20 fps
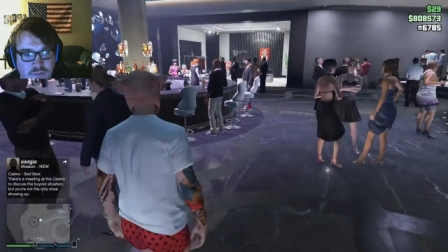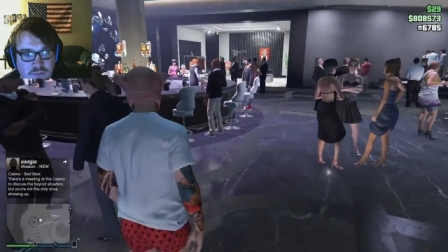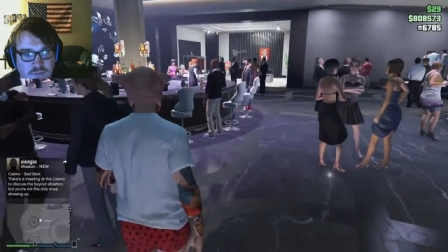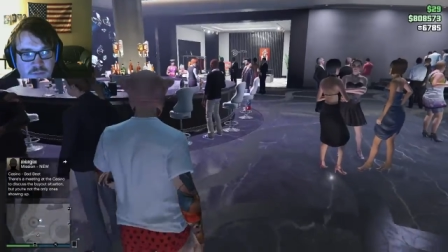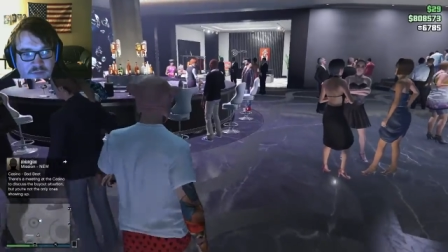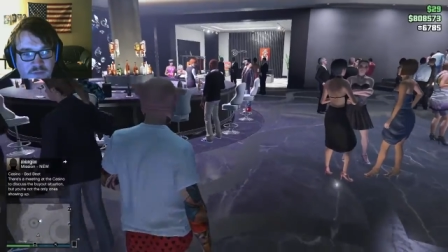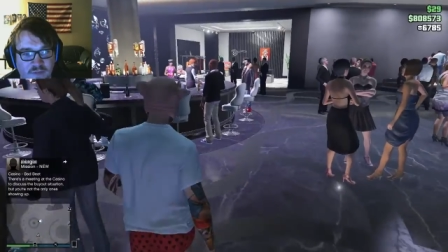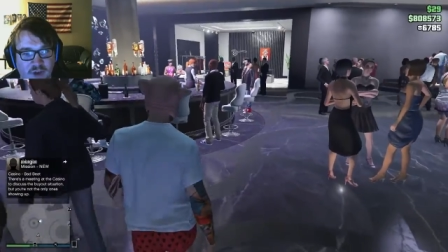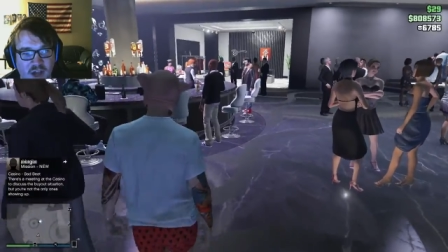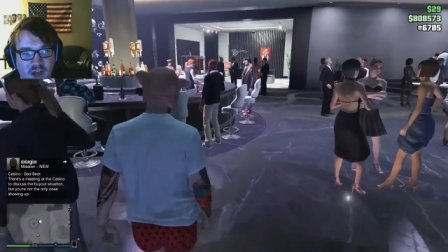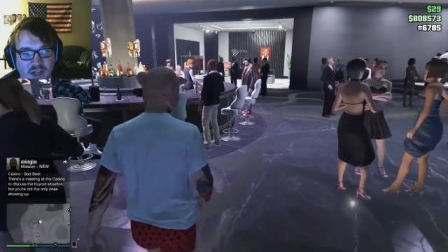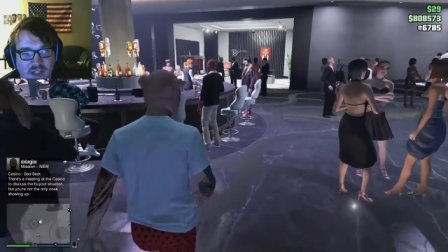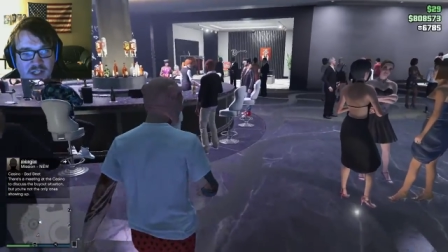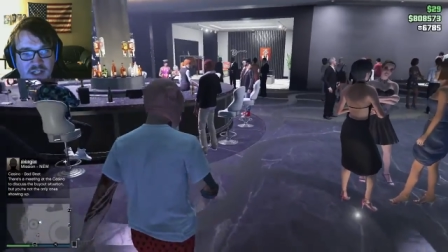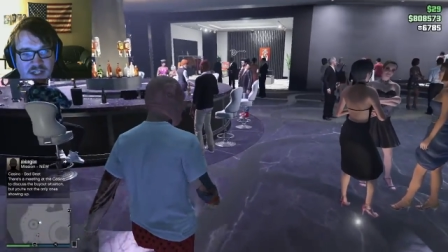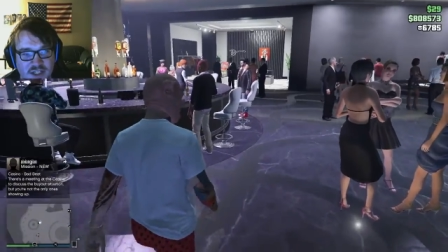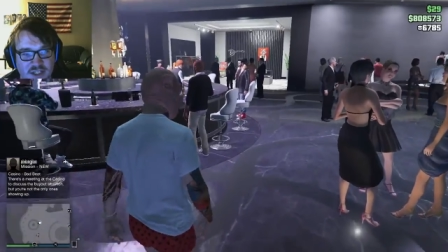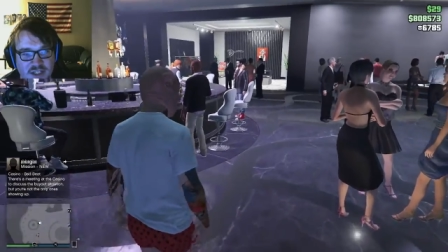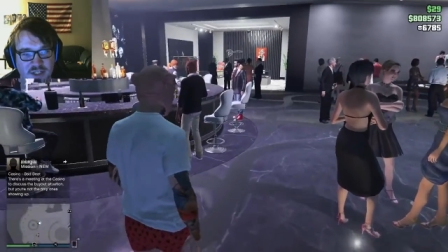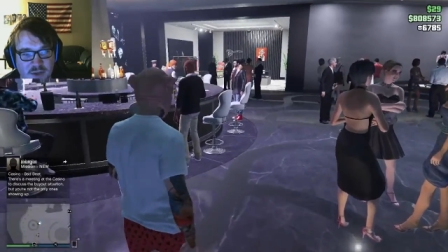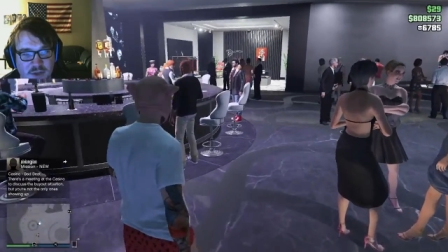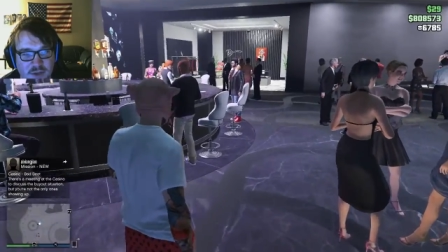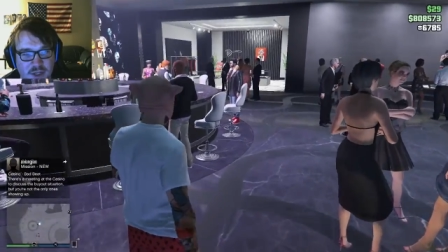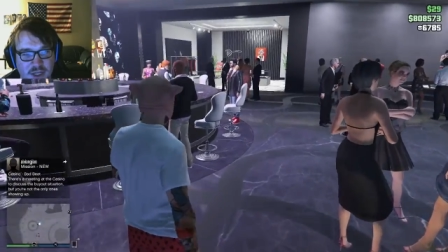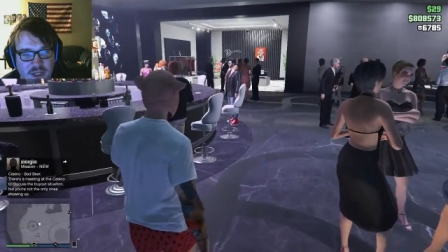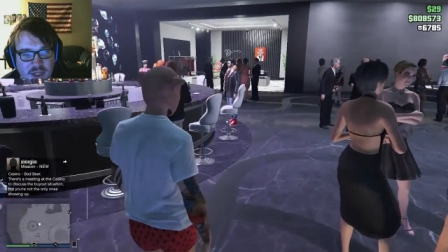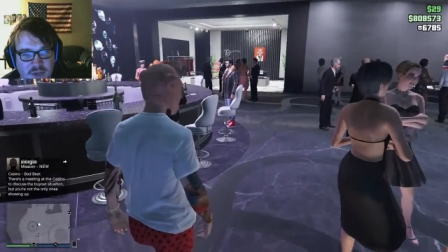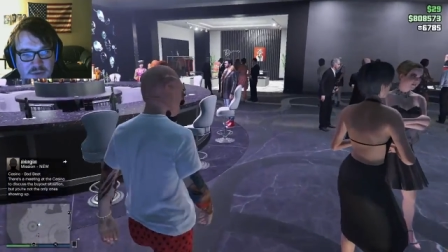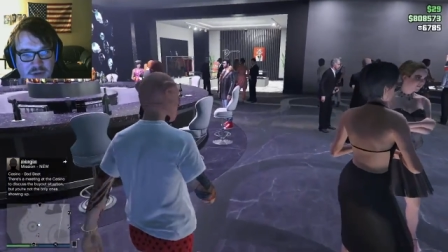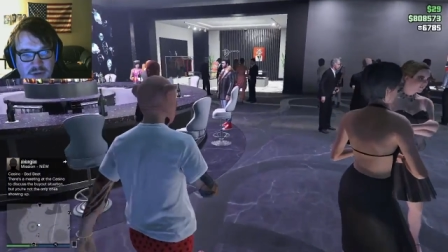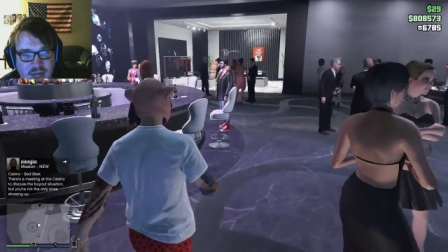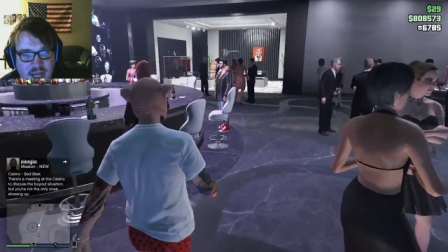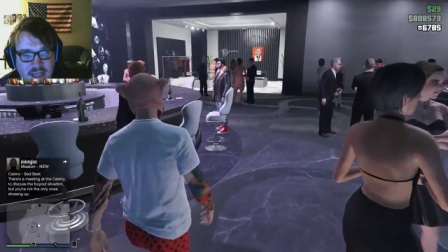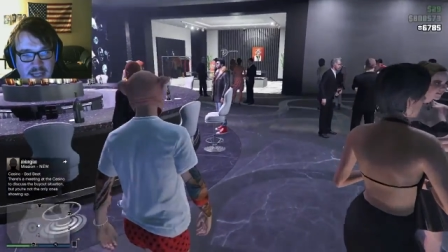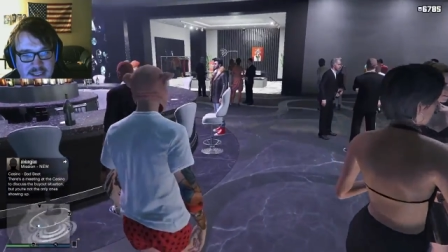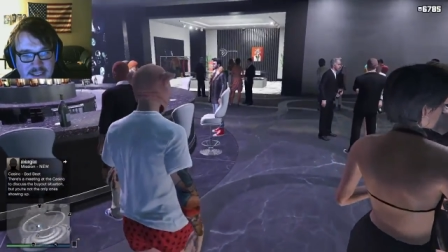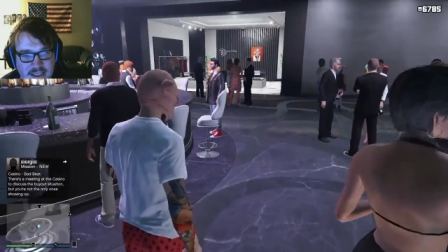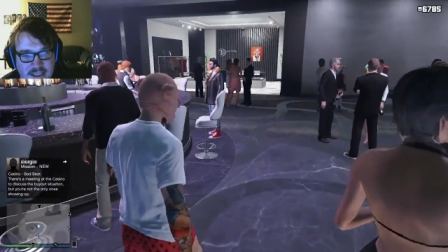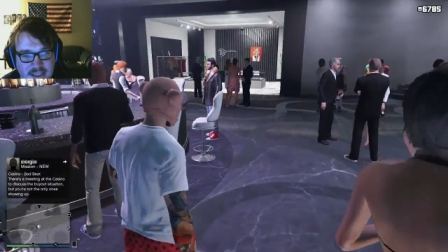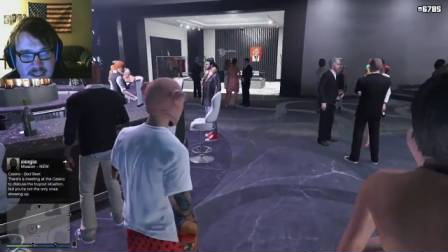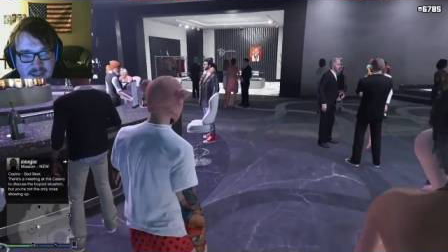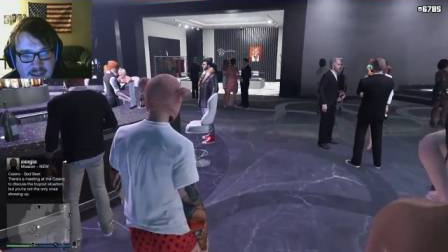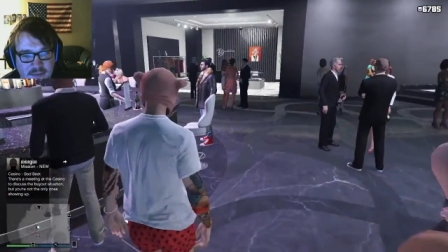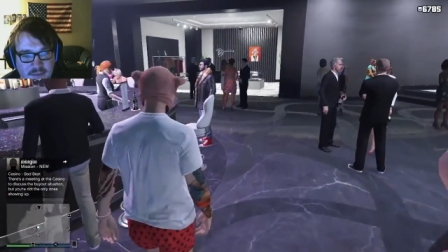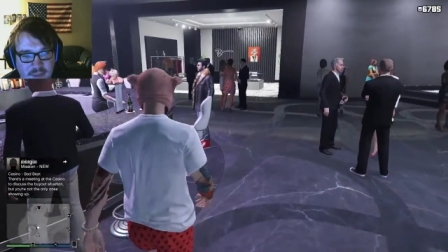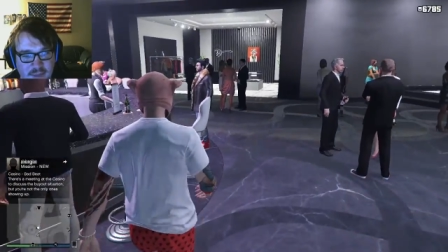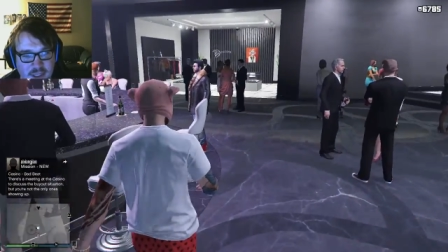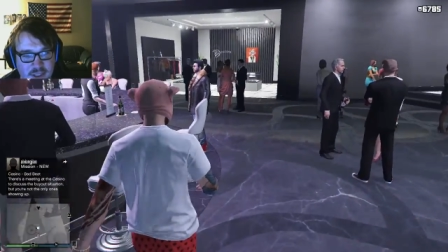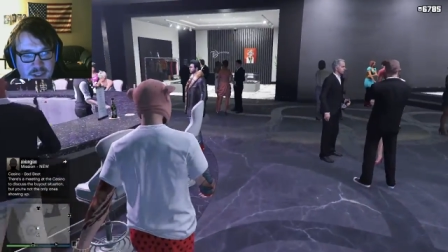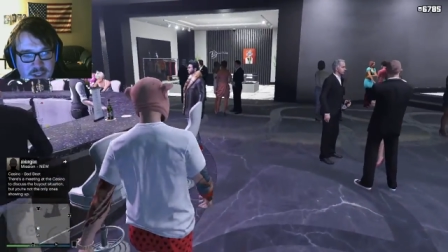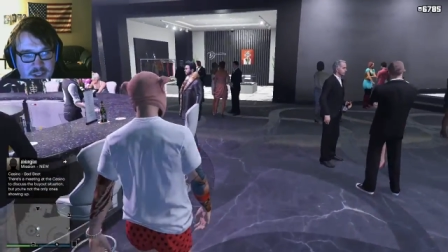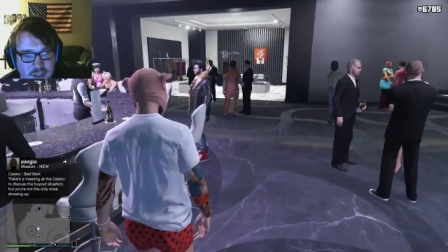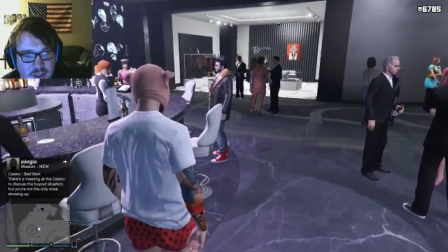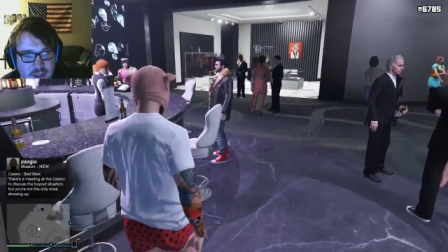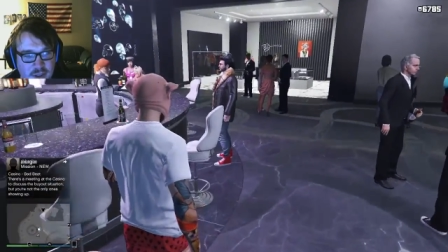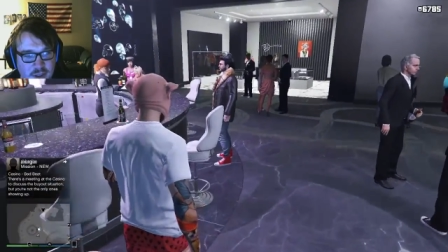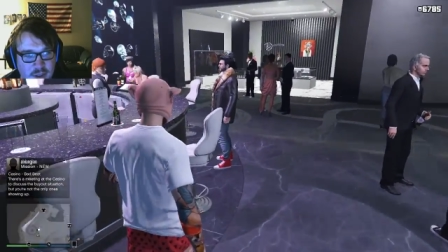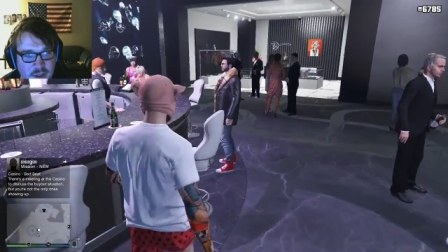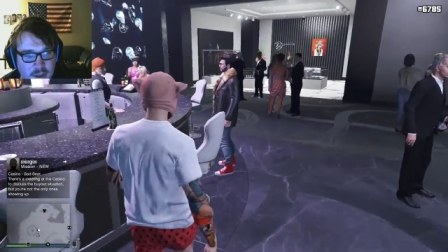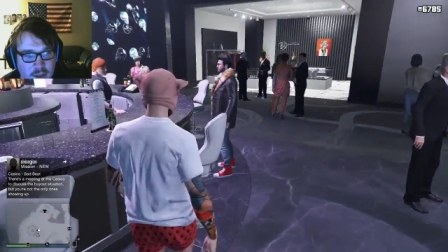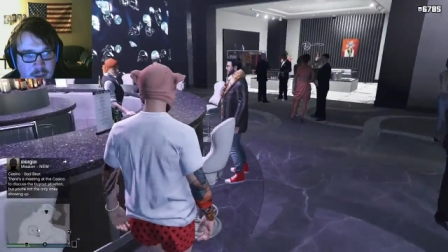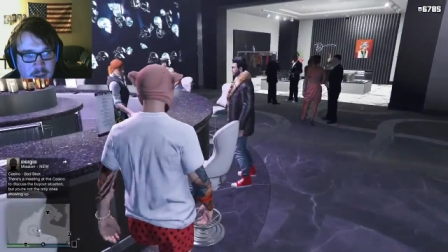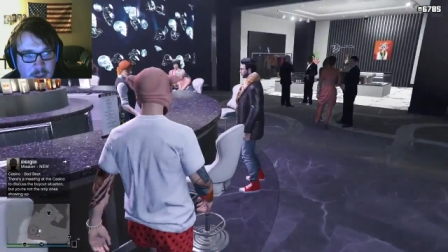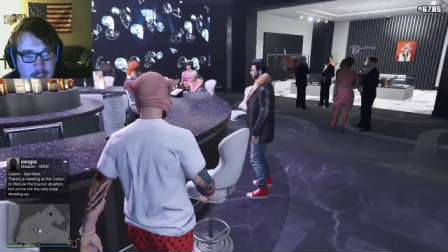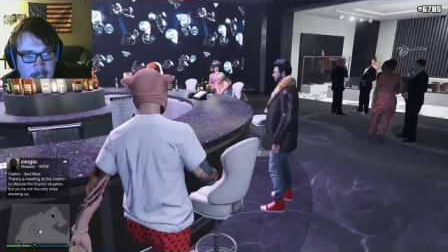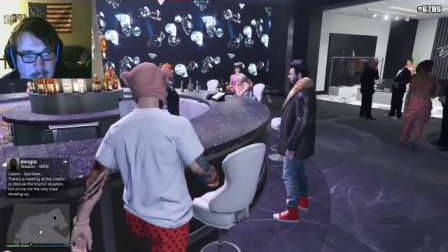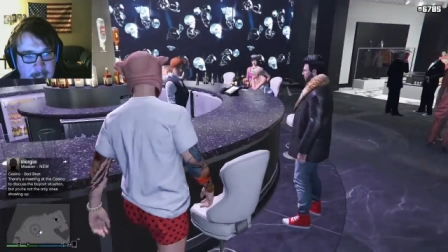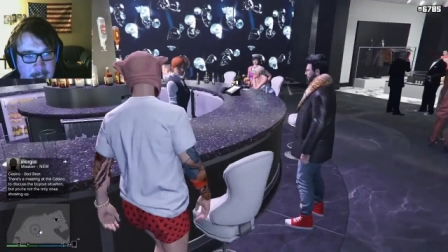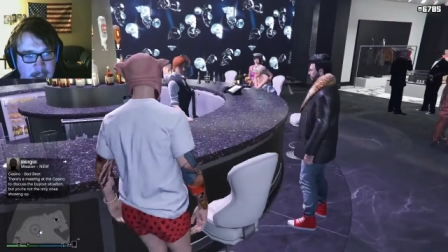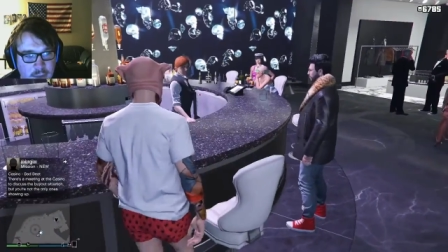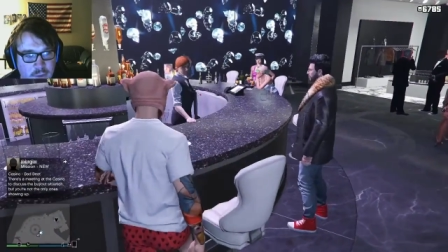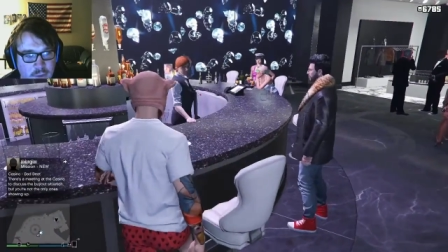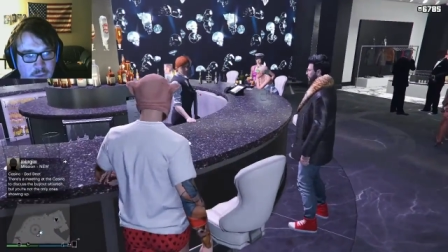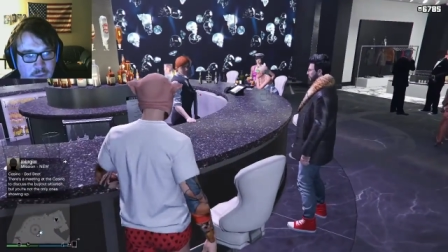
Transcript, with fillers: vodka soda, you nasty some bitch. That's